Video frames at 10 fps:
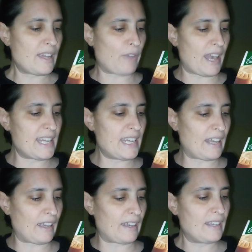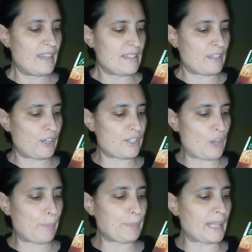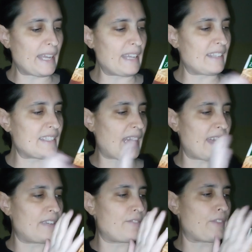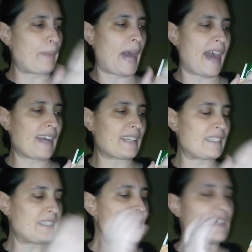Right here, there's no plate inside of the box.